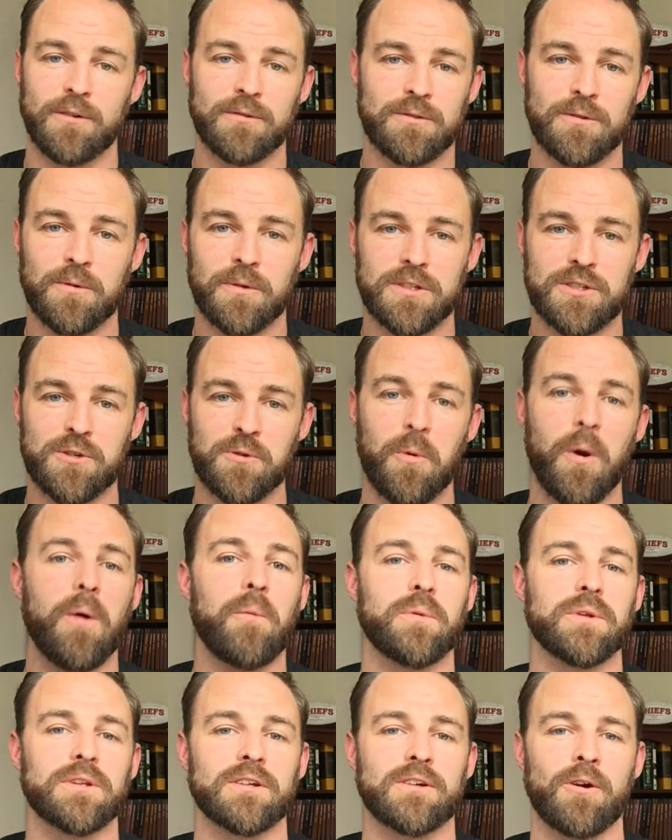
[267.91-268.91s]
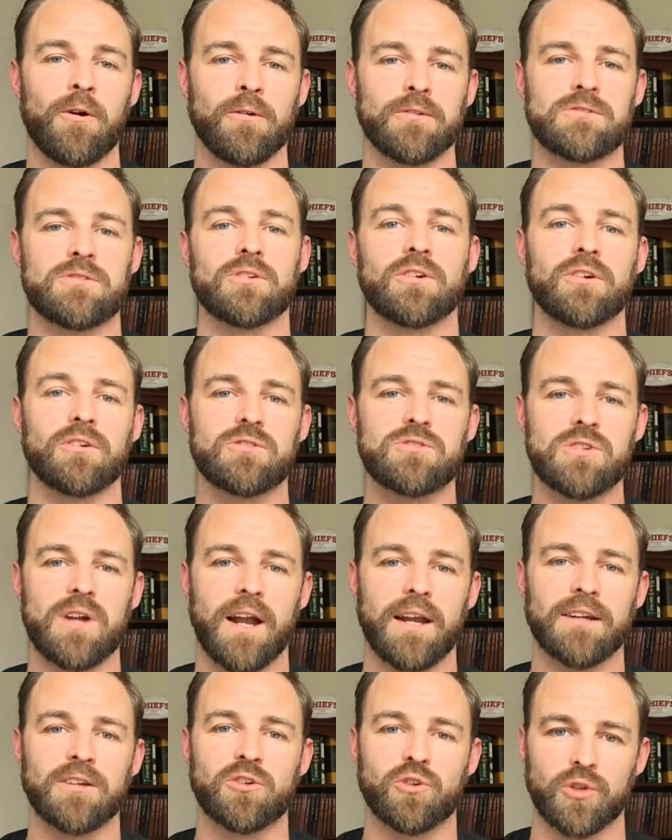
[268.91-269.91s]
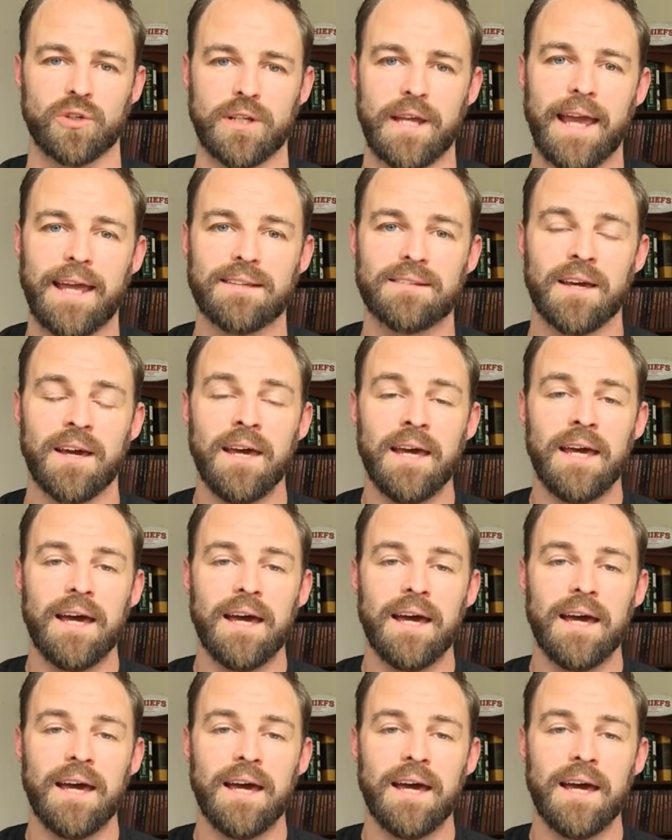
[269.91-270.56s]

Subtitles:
Do what you want with the culture you're trying to create.